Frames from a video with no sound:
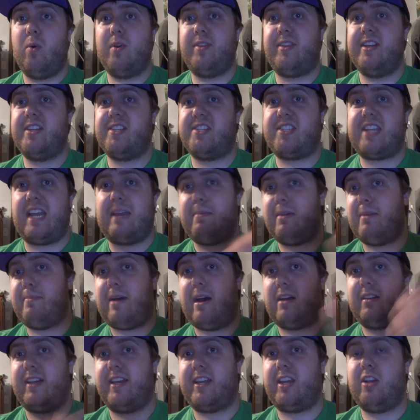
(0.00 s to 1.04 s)
with his statement
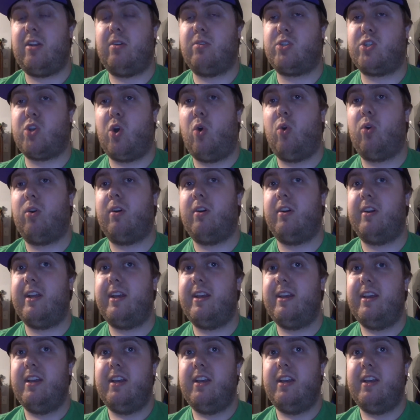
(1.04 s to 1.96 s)
about, like, you know, Tord